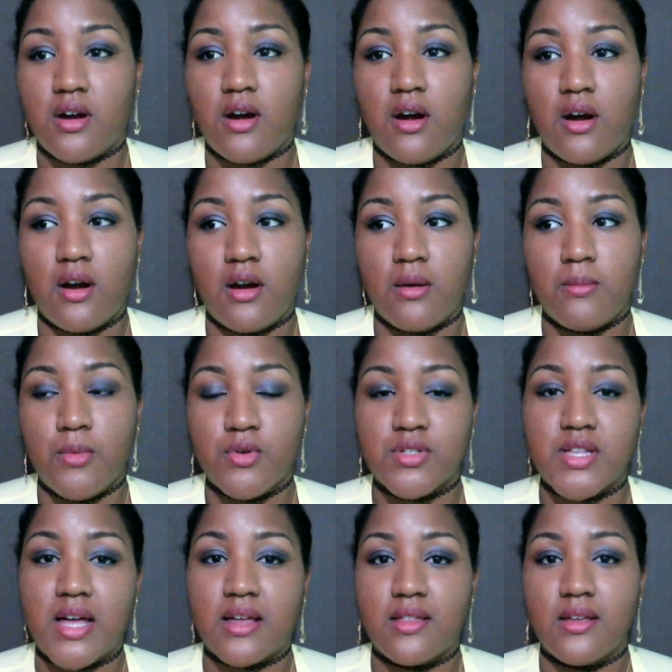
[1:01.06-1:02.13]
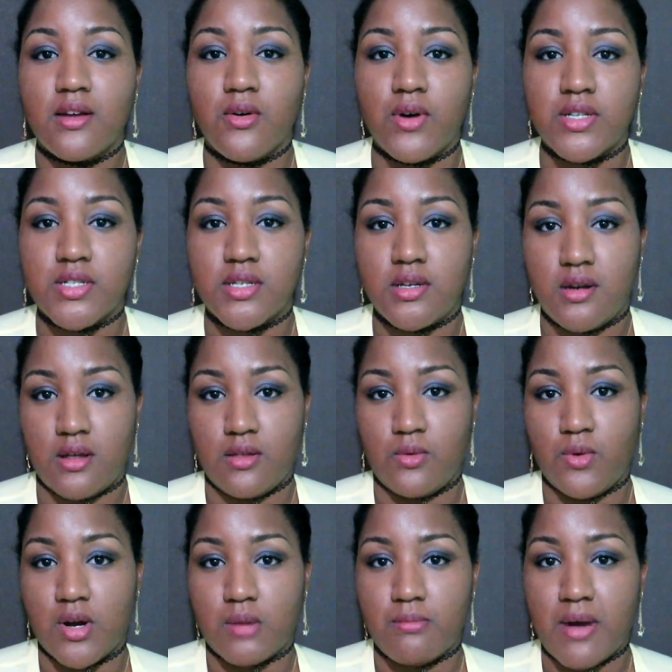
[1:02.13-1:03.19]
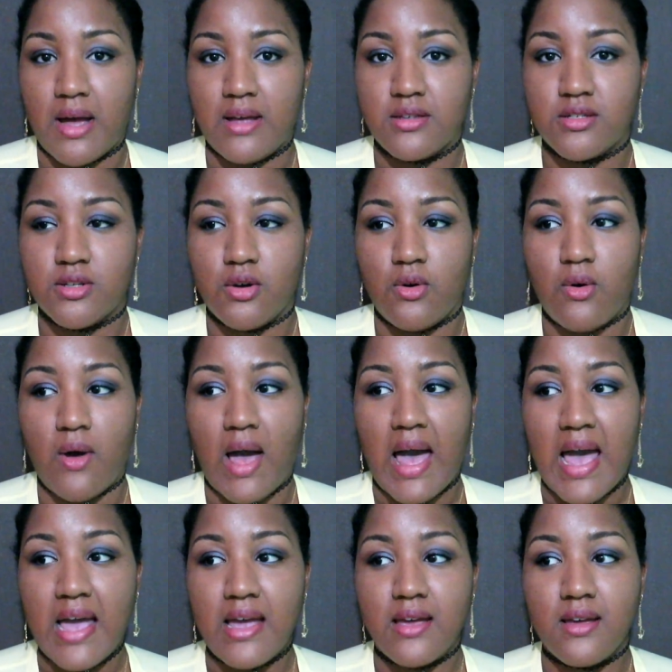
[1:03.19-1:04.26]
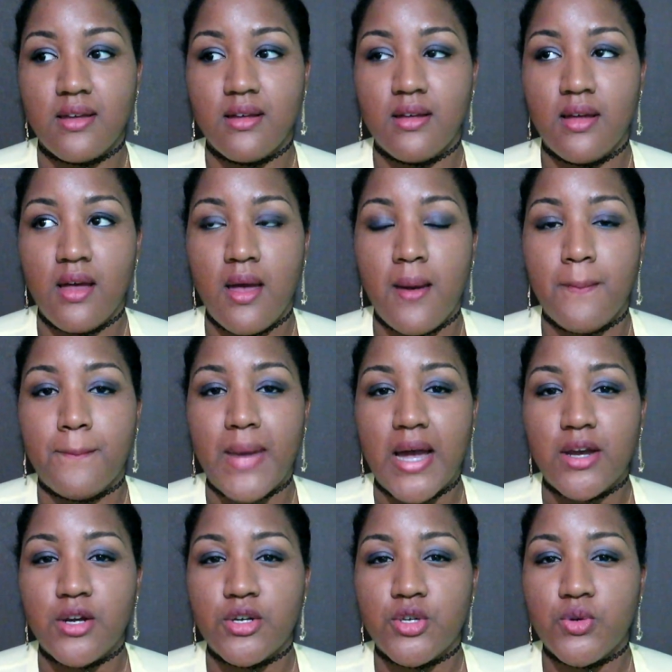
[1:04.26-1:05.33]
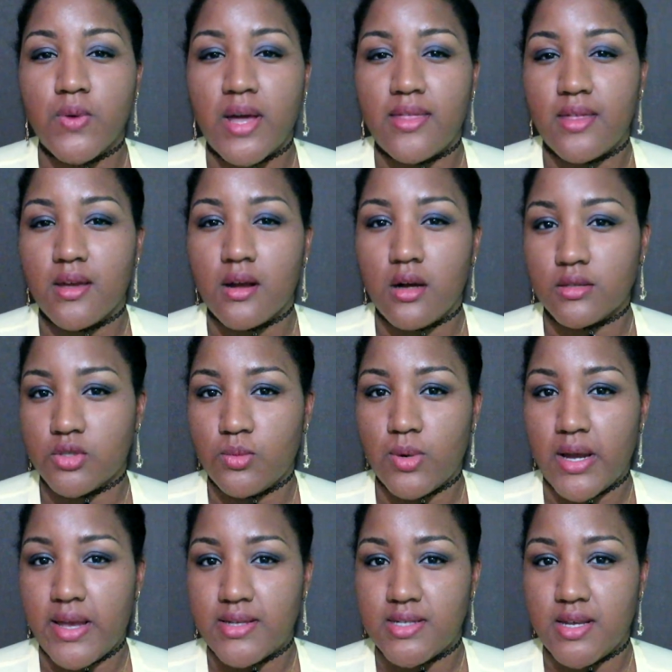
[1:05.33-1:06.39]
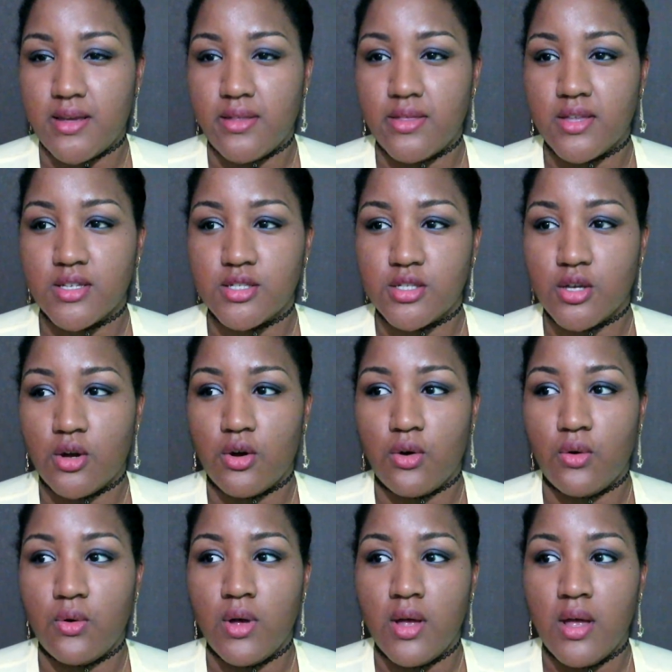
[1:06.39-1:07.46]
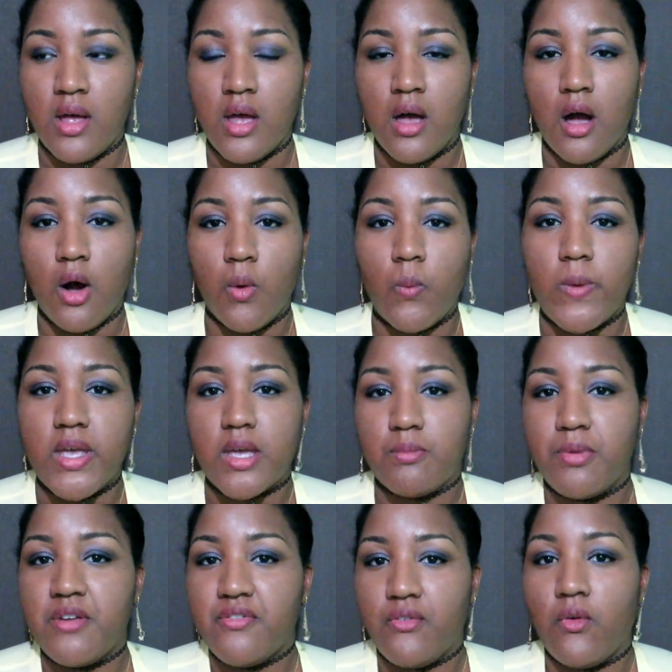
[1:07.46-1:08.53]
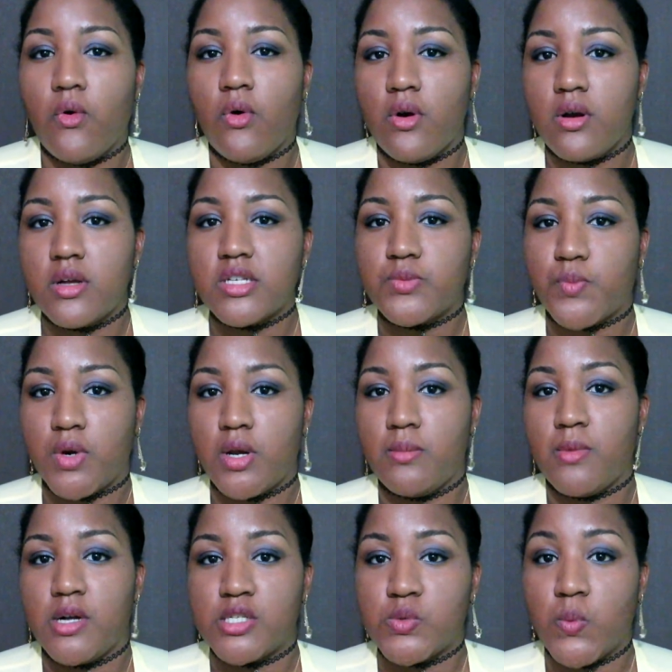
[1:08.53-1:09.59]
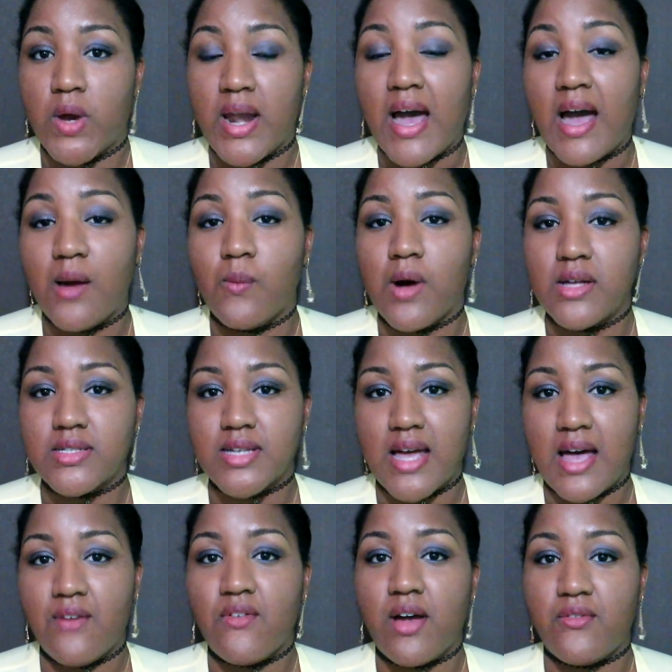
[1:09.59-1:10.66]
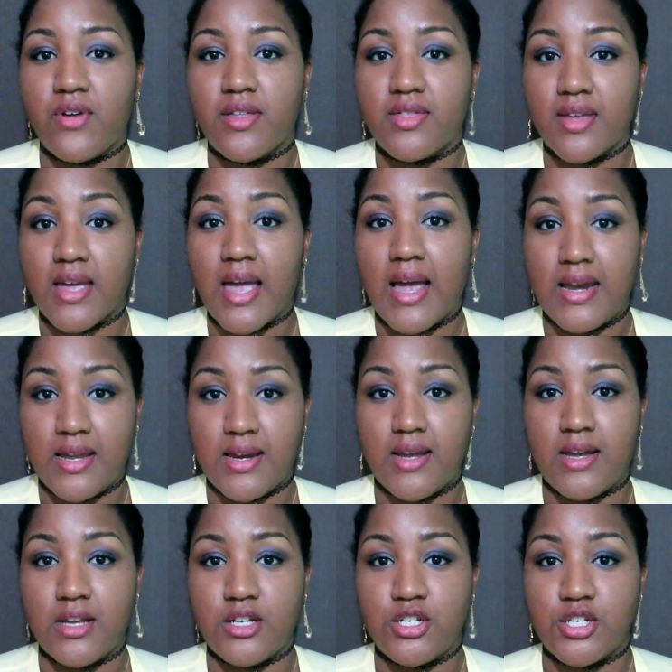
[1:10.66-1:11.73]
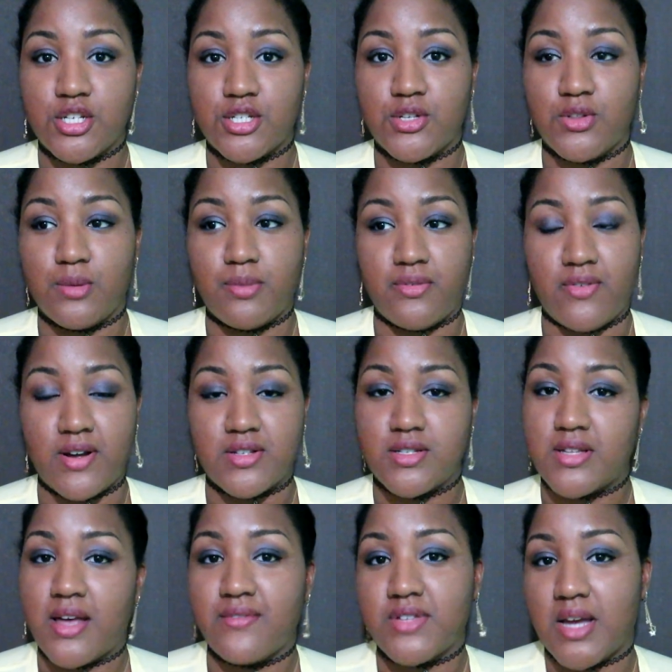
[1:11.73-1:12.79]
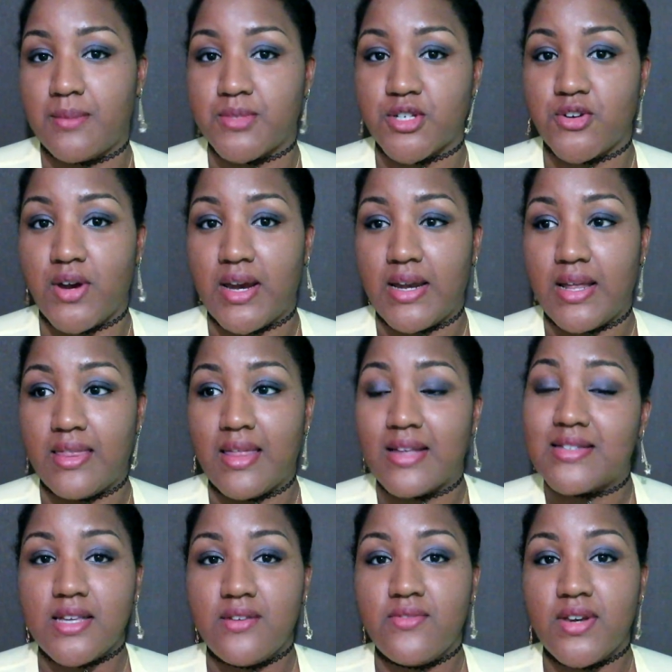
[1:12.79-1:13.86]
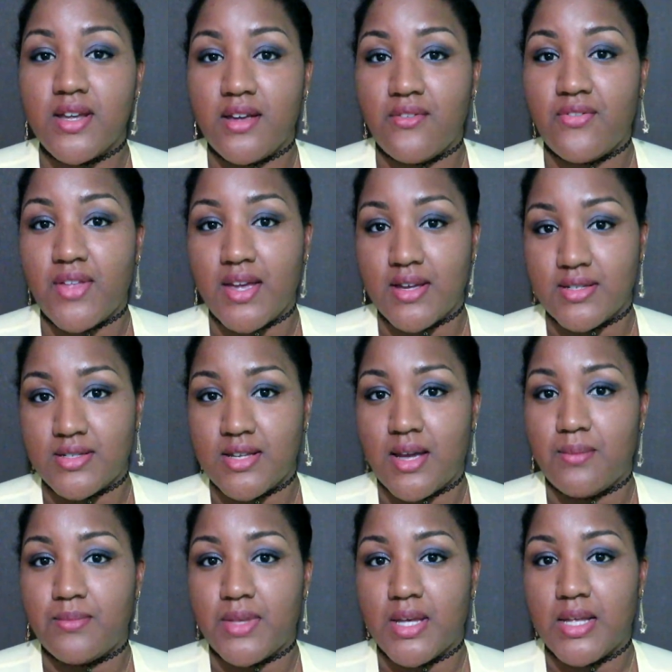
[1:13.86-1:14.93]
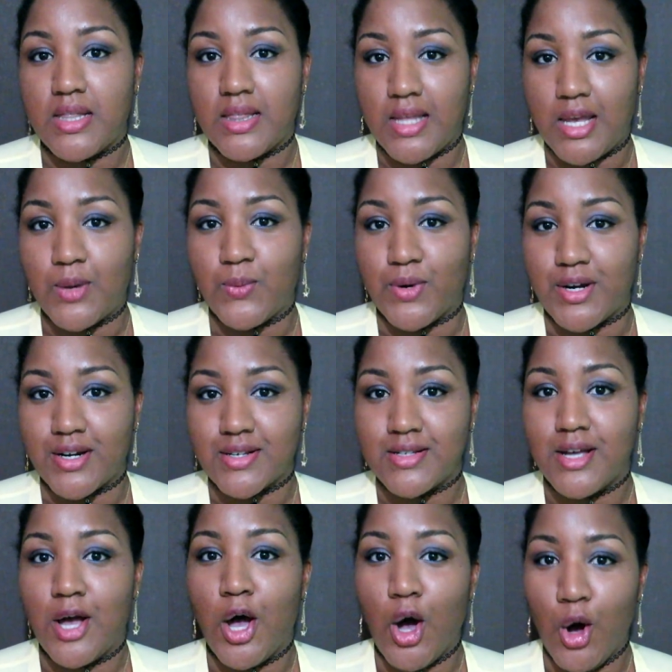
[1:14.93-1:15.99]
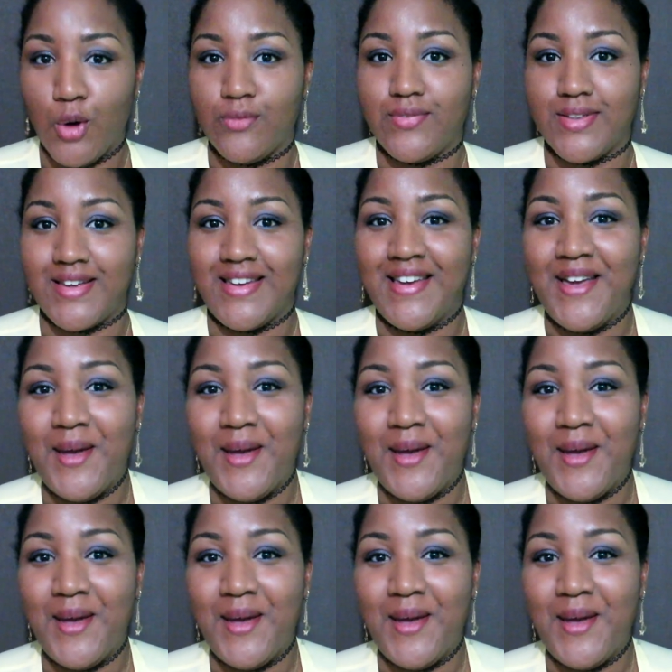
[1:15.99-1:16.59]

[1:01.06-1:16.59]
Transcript: are most likely going to need all the work by. So mine are due, I think, October 18th. So a week before is pretty much when I want to have everything handed in, just so the professors have time to grade it. That's even if they accept late work, hopefully.